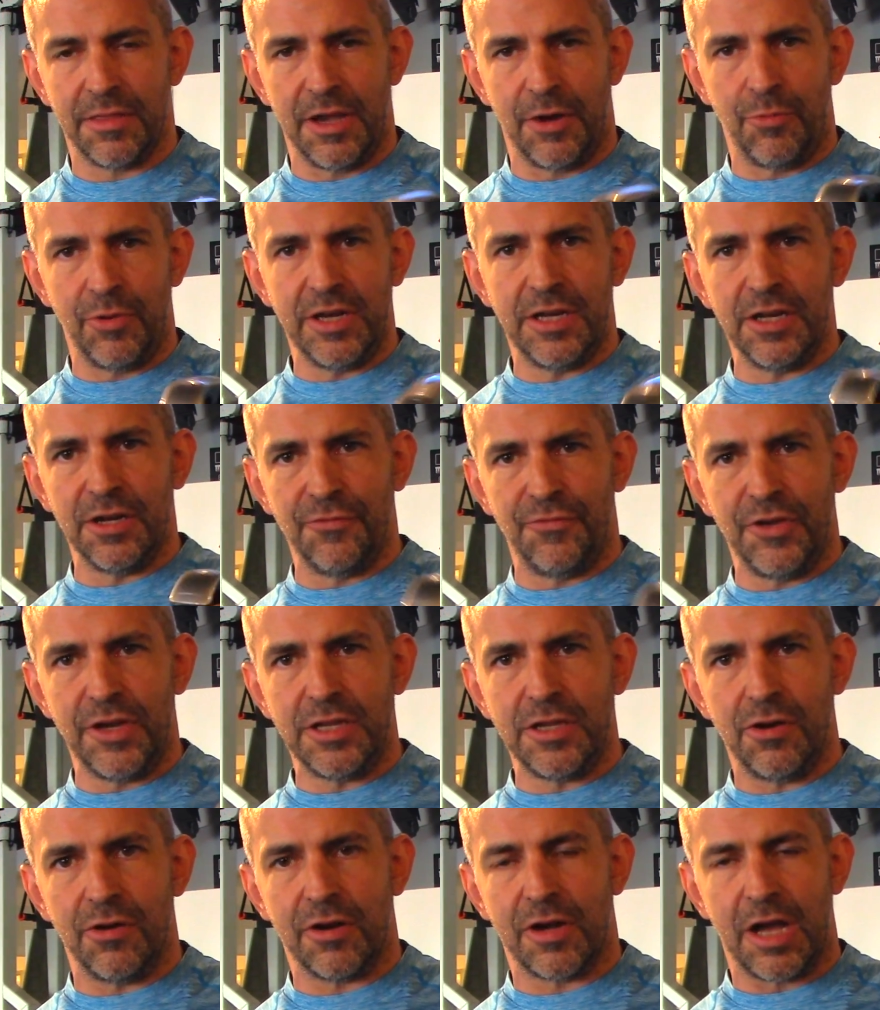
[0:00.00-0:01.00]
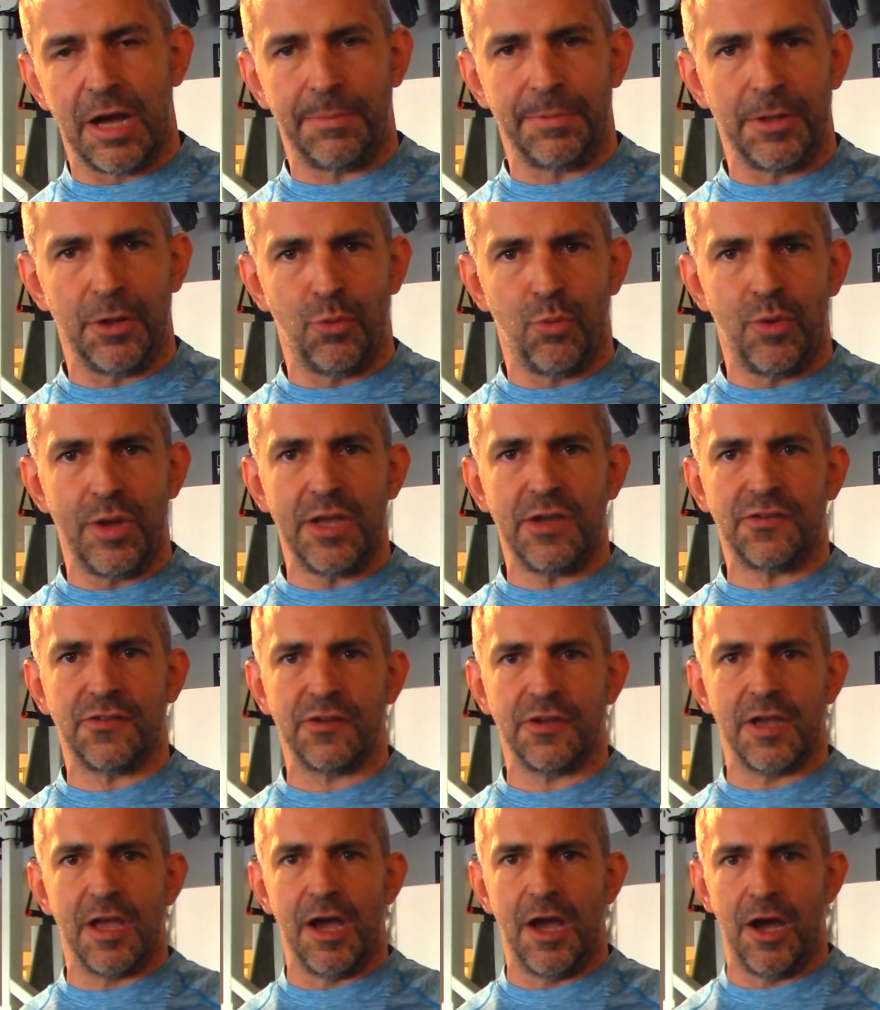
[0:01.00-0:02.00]
Now we did a video a couple of weeks
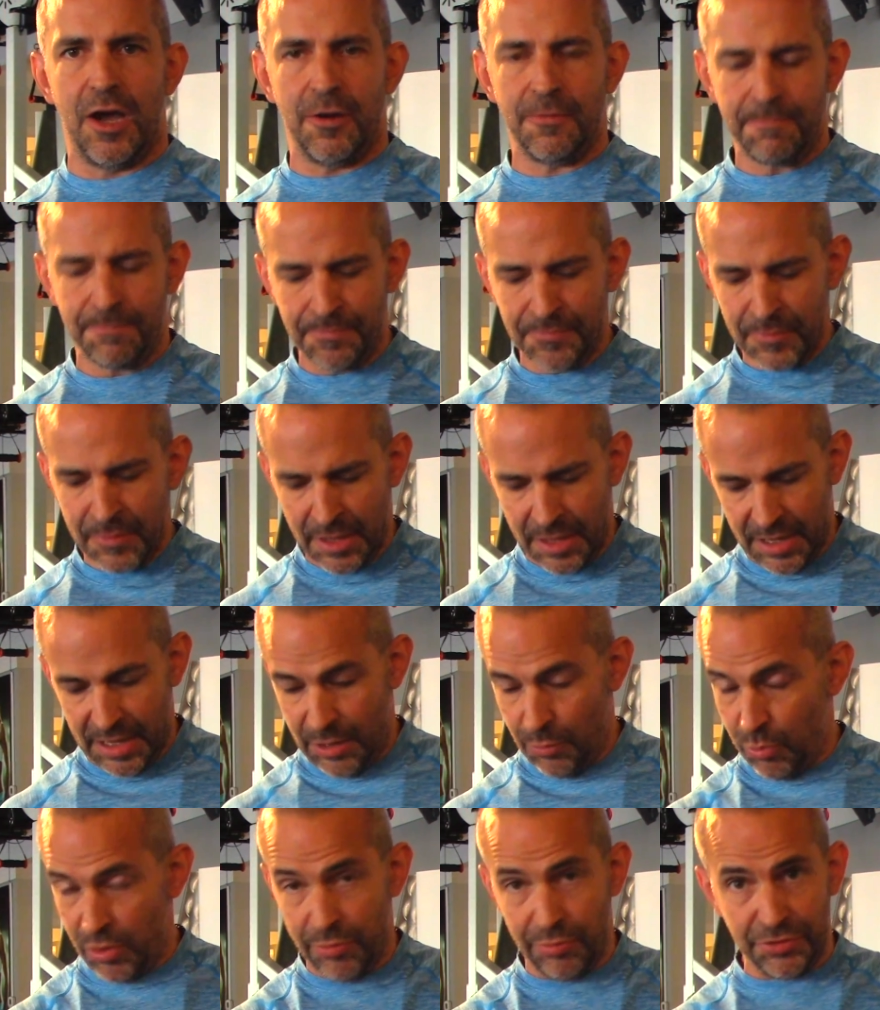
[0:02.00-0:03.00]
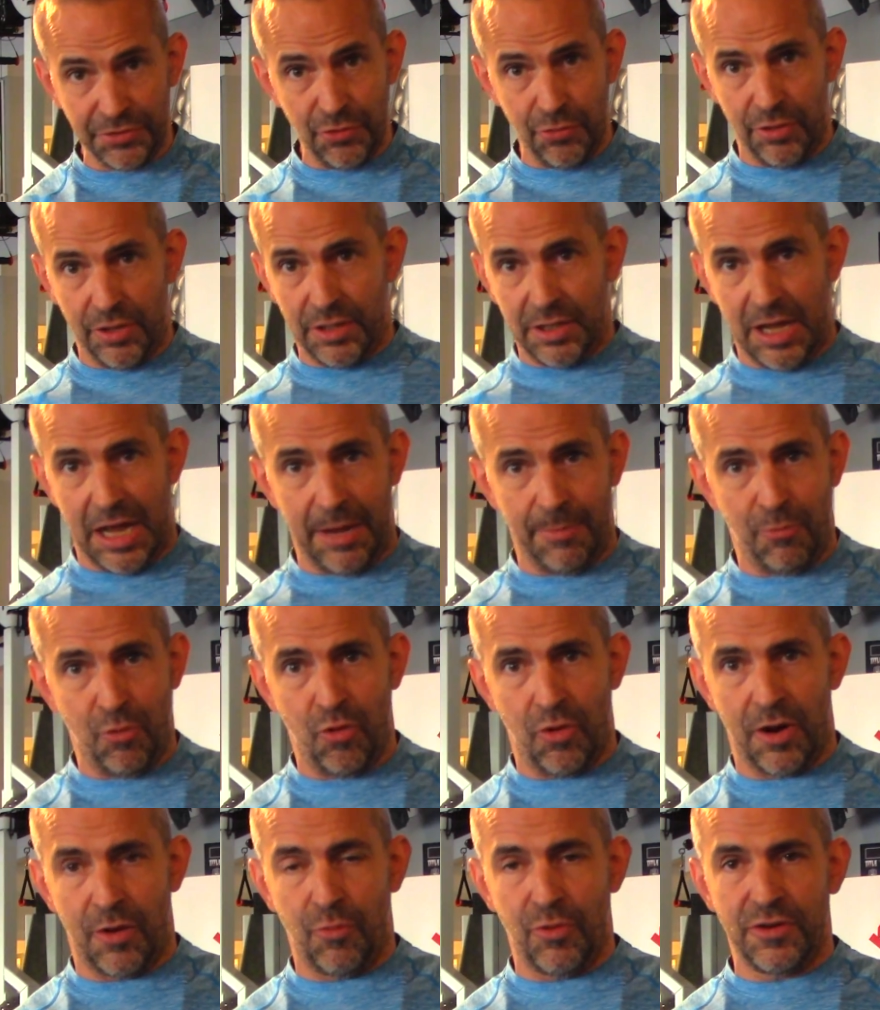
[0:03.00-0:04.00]
ago, and we will do a lot
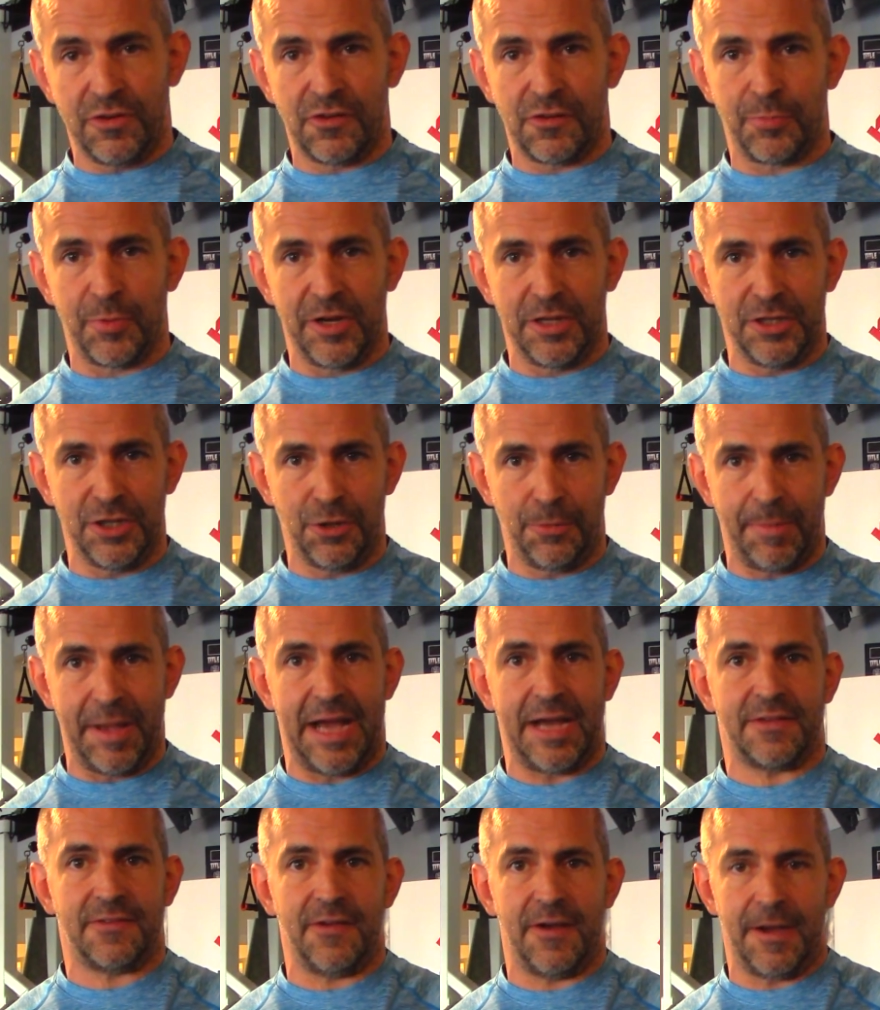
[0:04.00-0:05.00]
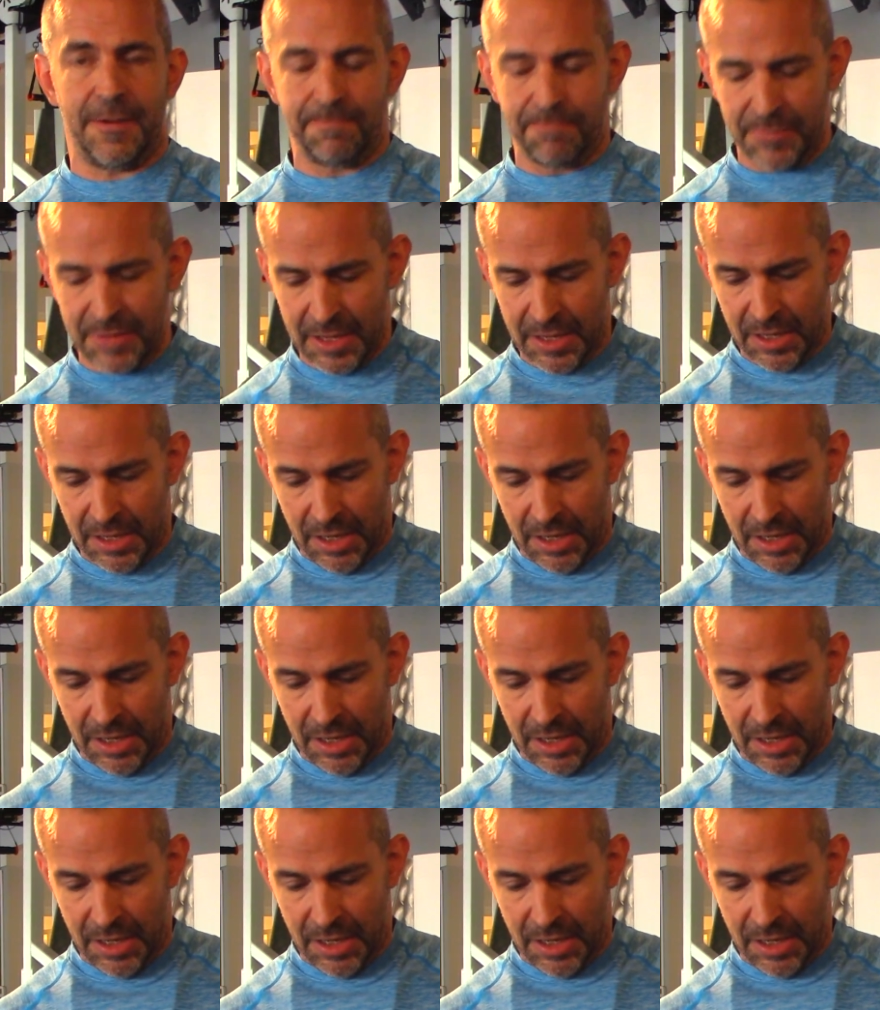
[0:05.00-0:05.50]
more. We've just been a little backed up,